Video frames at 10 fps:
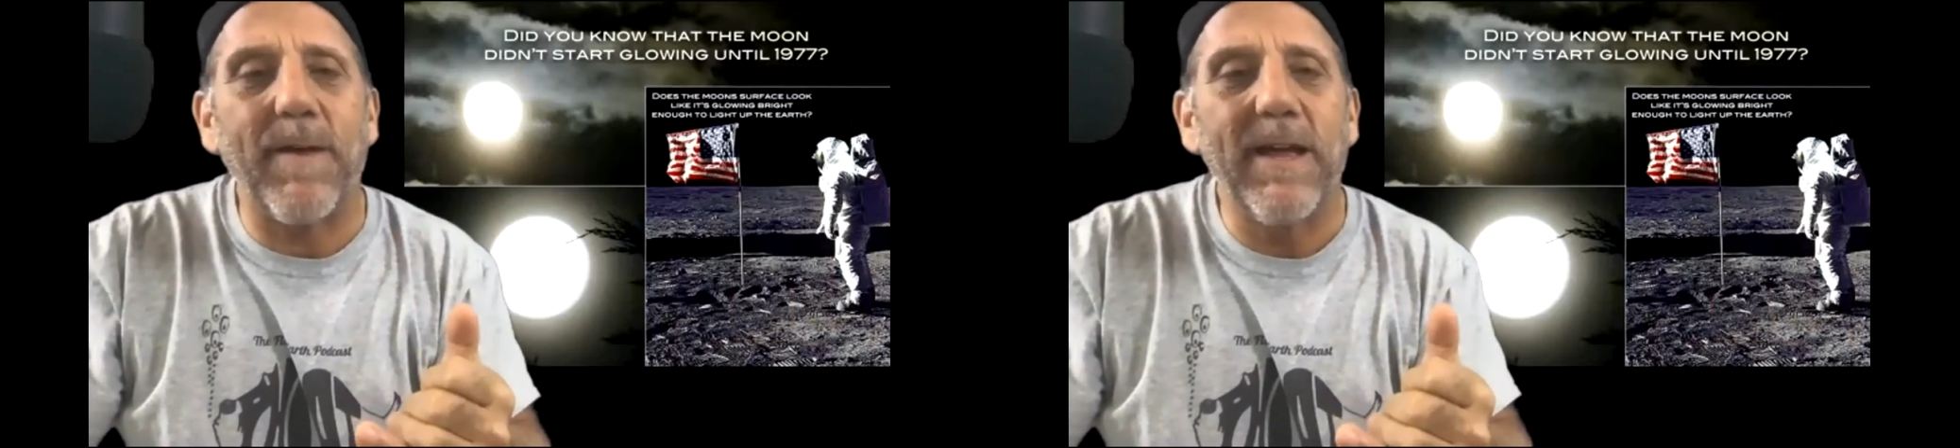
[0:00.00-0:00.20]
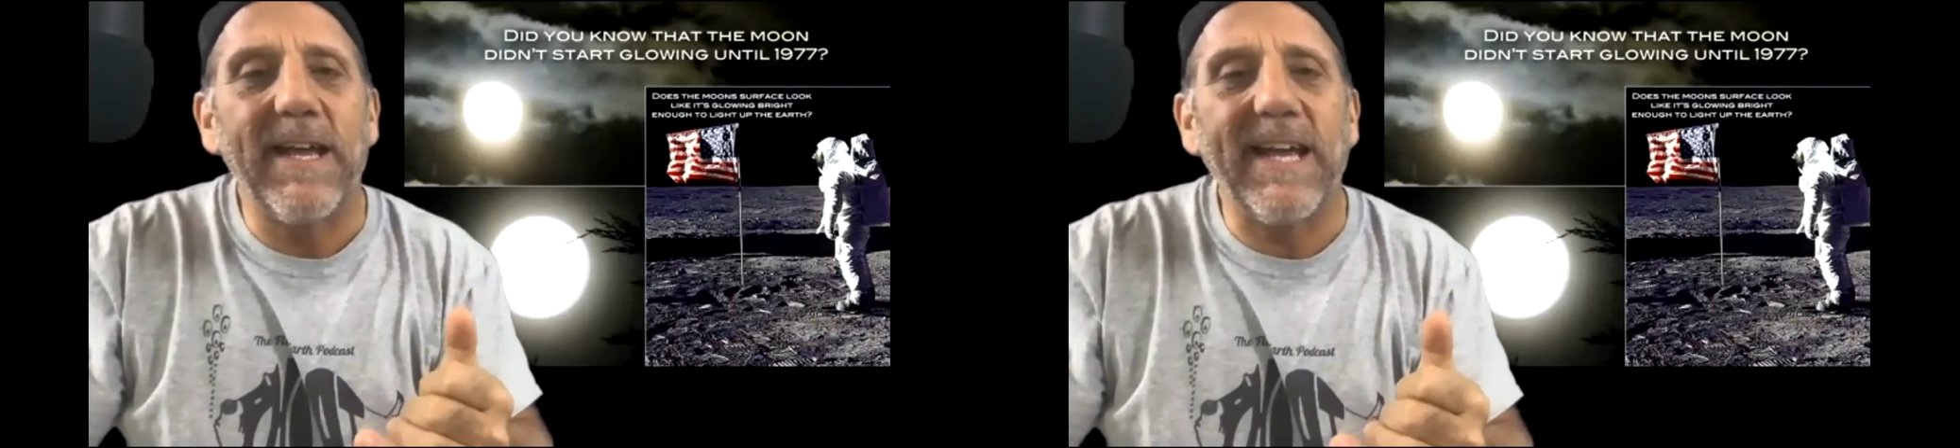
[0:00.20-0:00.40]

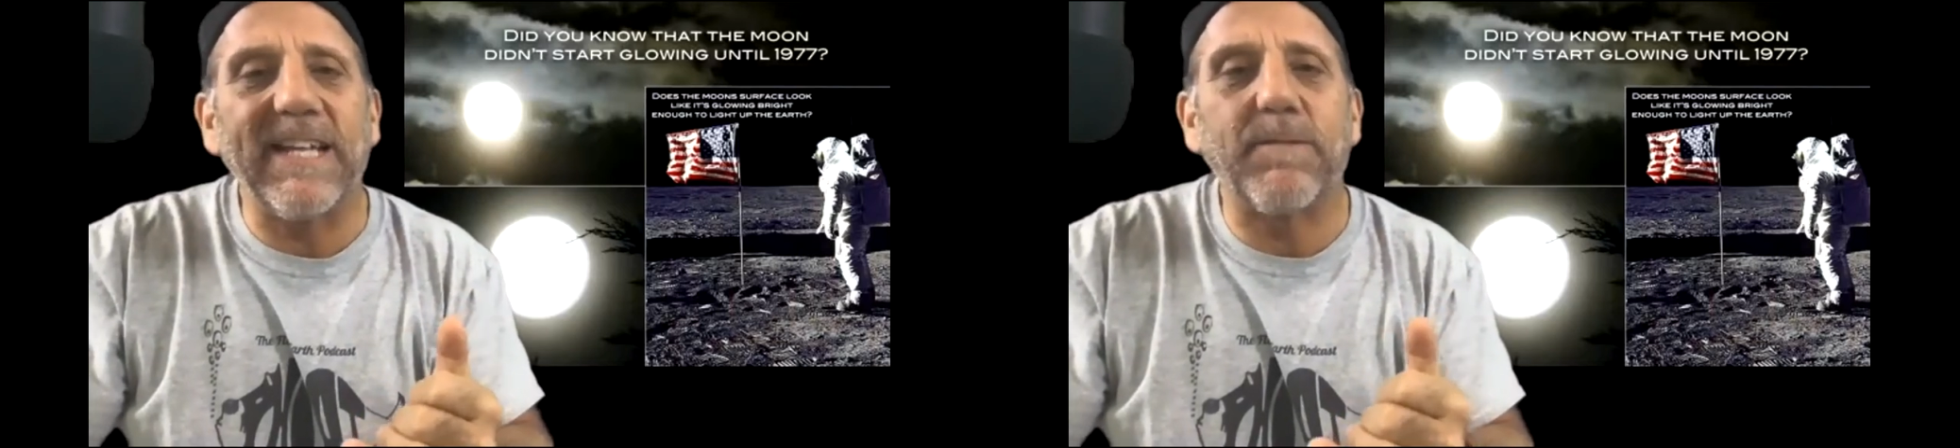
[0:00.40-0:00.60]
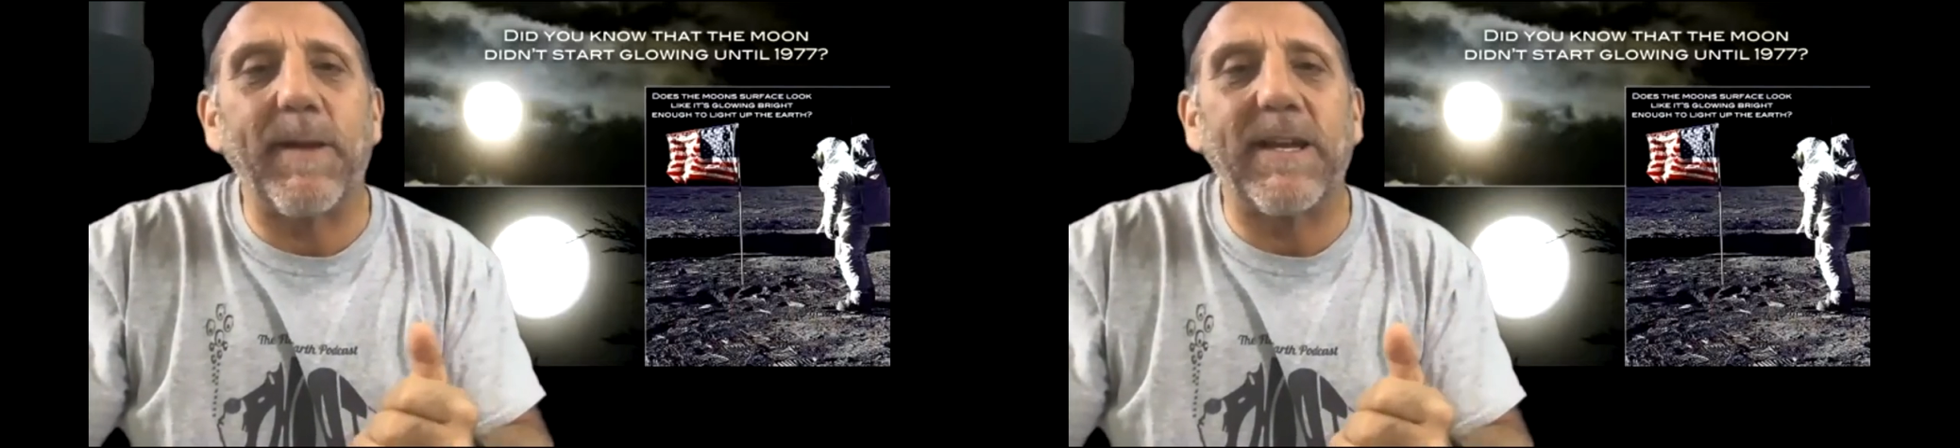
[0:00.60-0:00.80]

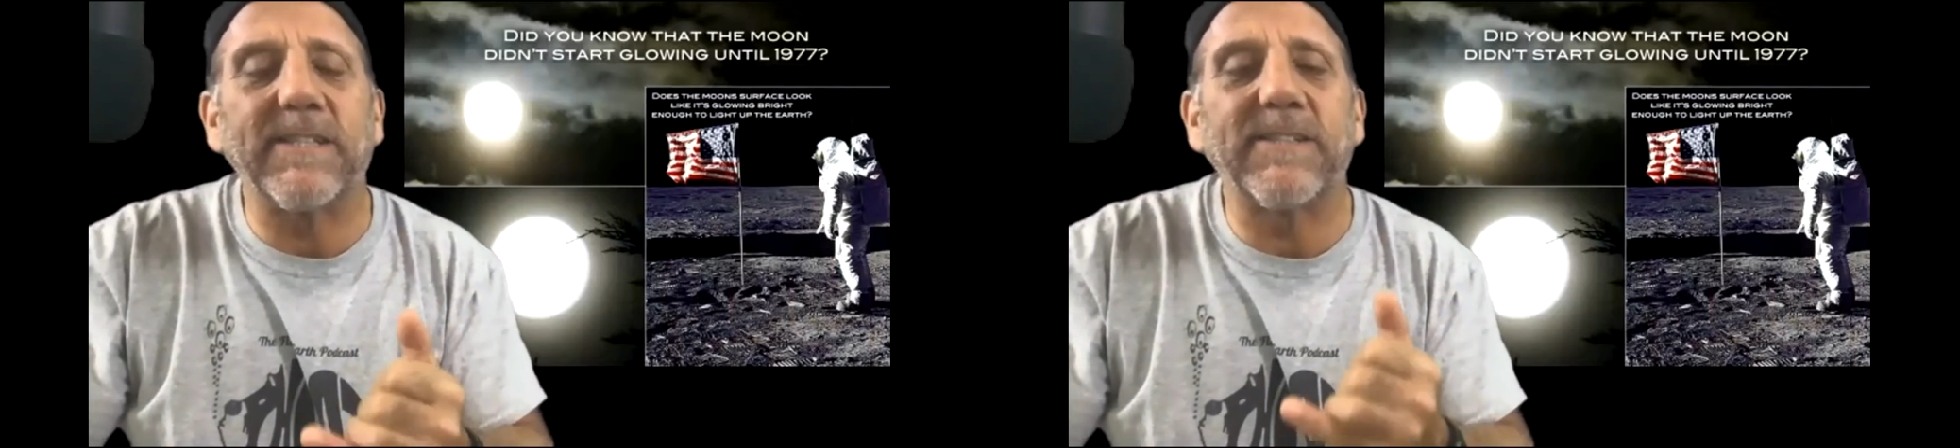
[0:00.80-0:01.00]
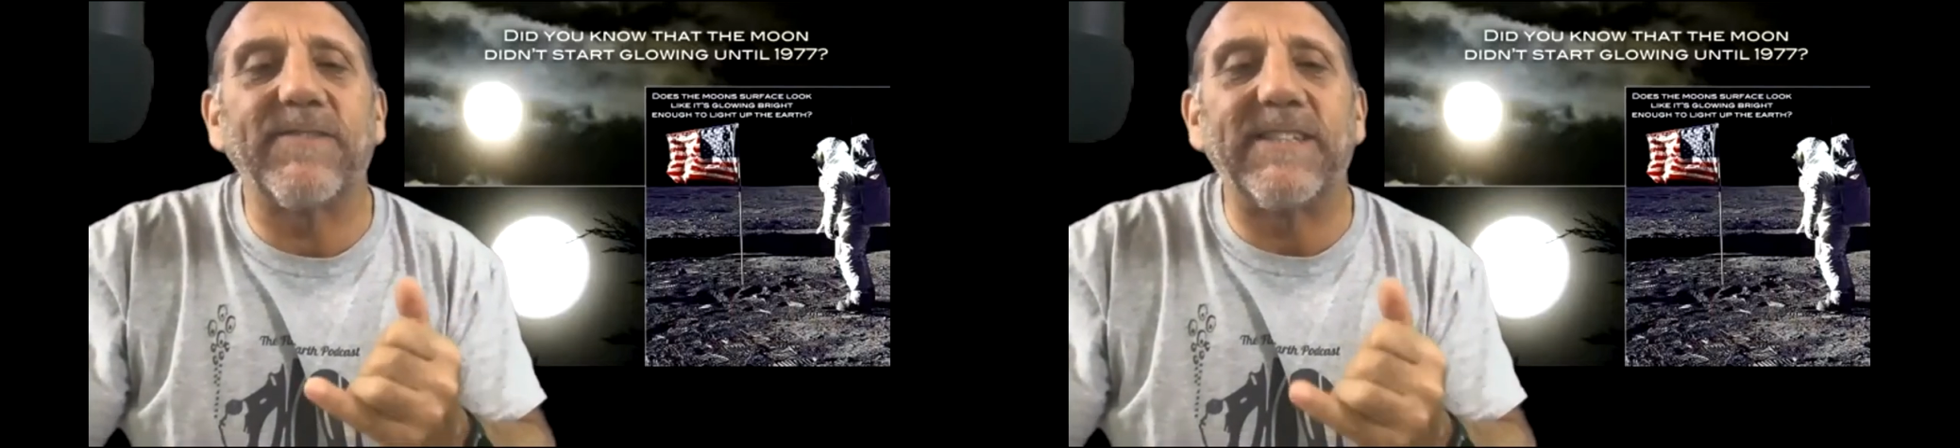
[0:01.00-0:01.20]
is because
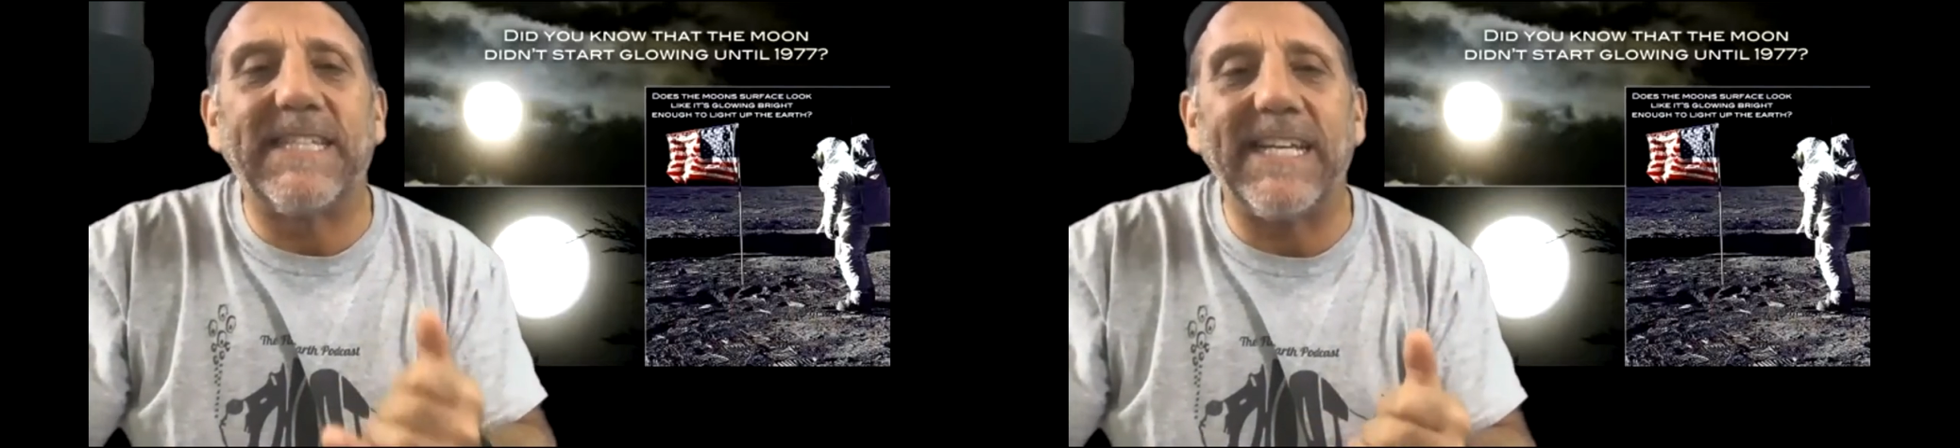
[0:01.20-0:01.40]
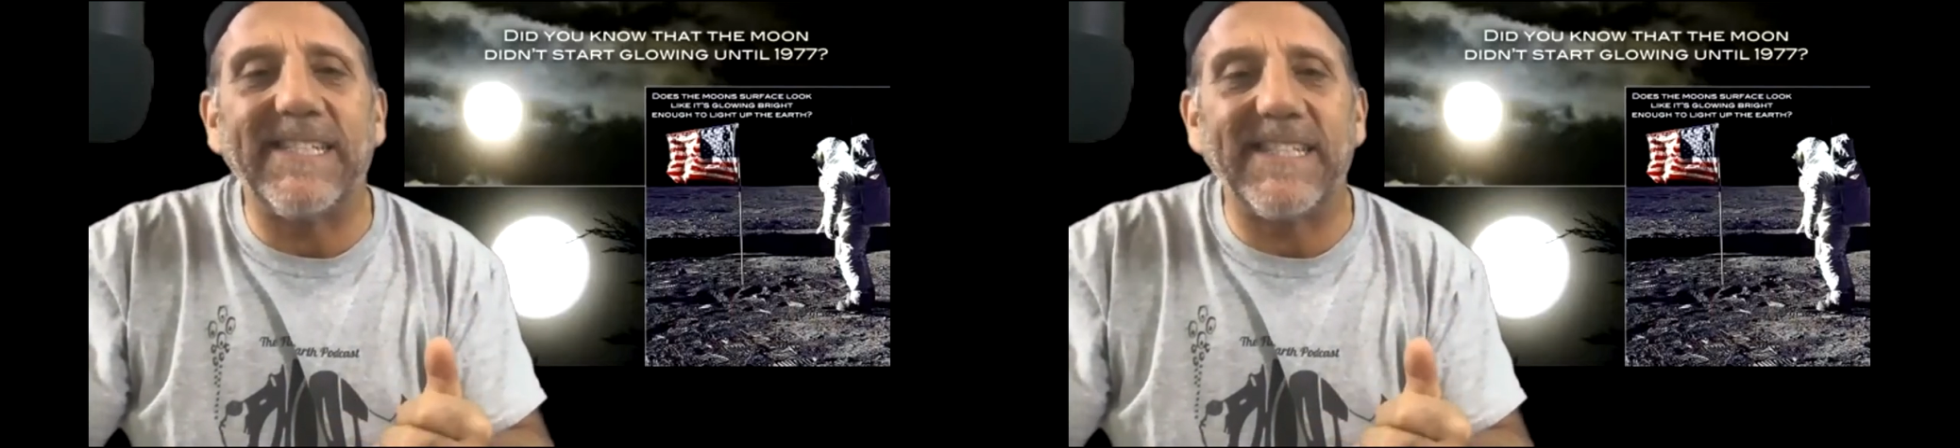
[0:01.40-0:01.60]
of
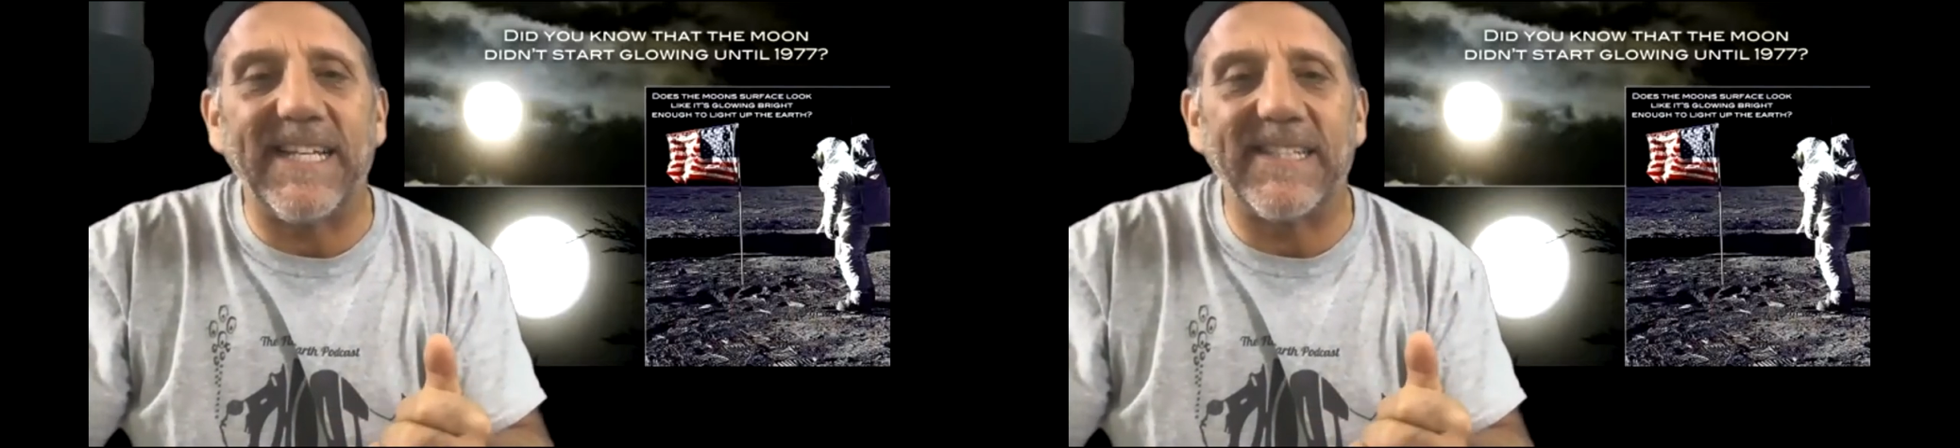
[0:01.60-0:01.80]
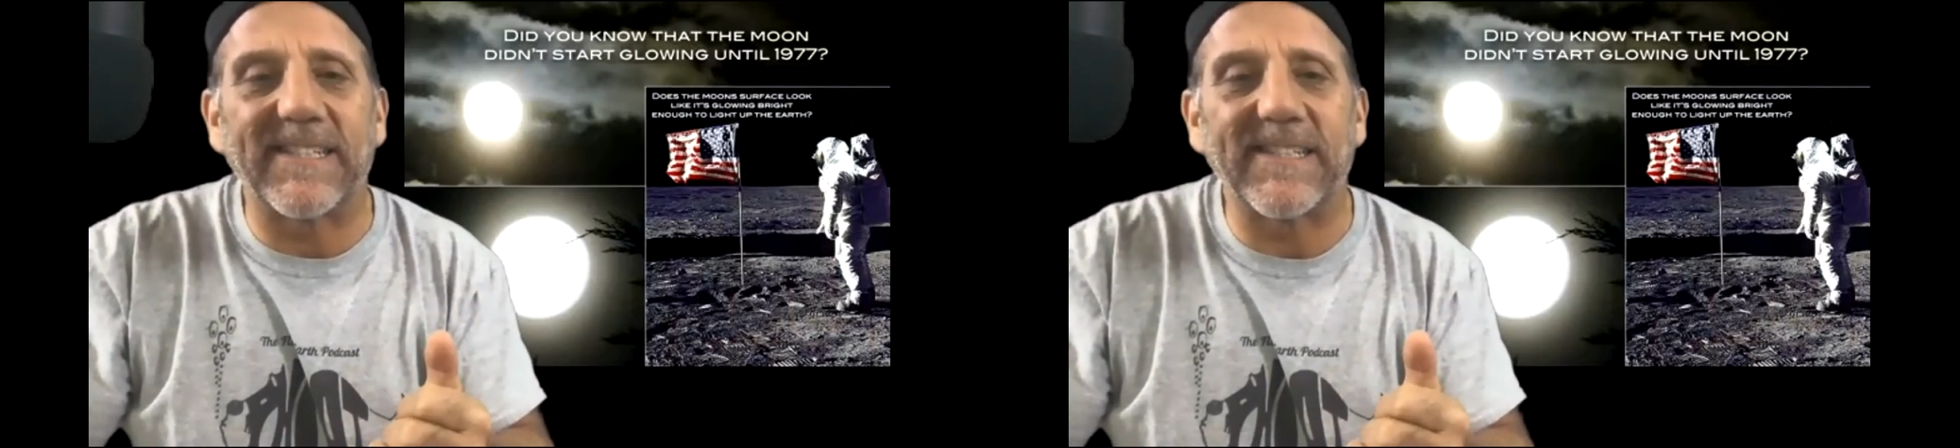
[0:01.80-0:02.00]

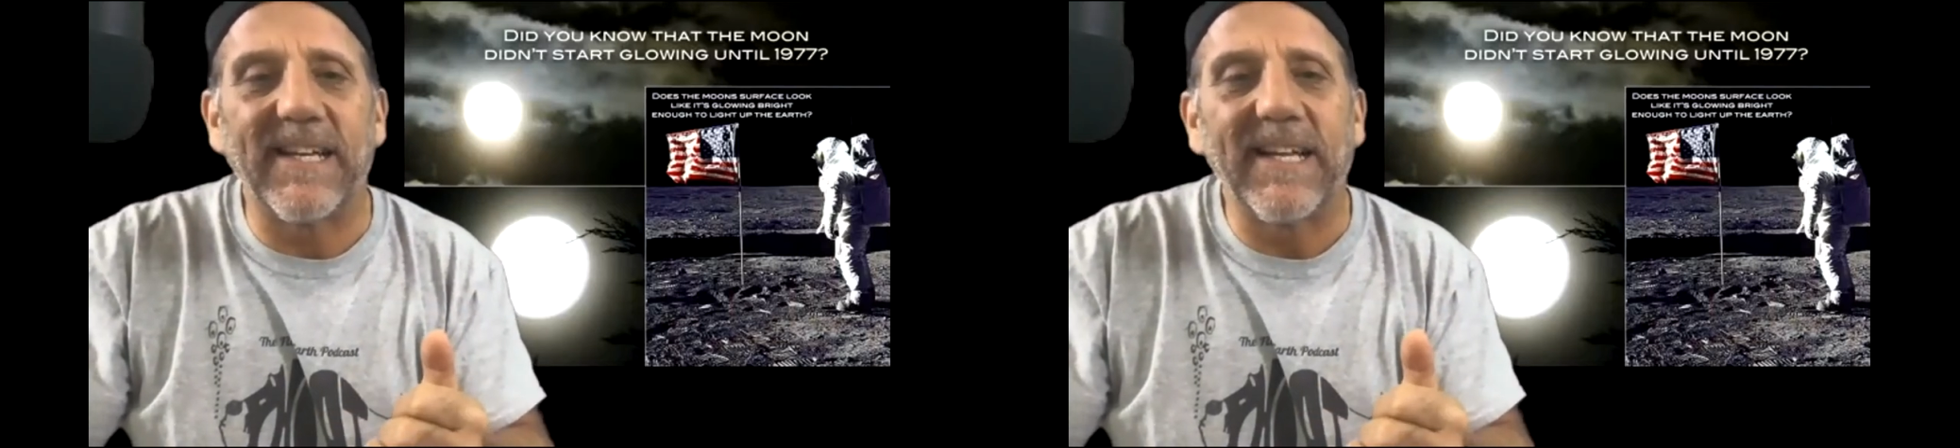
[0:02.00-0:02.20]
distance,